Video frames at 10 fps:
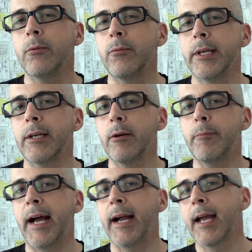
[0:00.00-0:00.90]
when we go
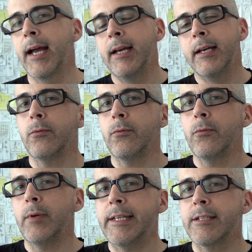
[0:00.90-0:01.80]
back,
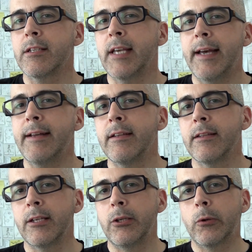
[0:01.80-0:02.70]
we
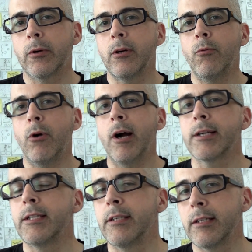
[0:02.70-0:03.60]
said that Nora
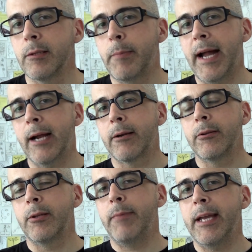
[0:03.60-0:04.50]
walked into
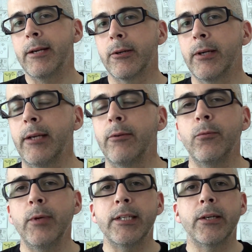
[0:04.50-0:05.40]
the bakery.
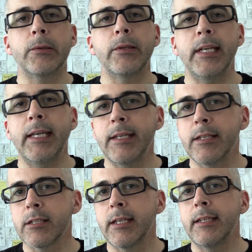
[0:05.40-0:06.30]
We don't need
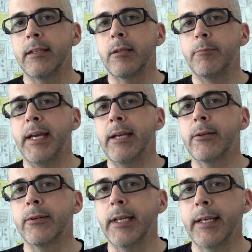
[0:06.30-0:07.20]
to say
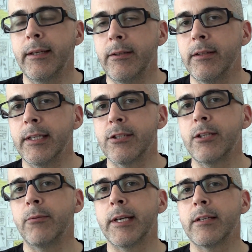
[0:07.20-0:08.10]
that
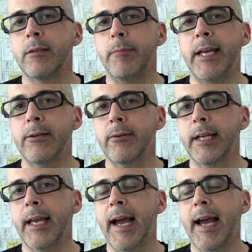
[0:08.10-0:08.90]
she went to the bakery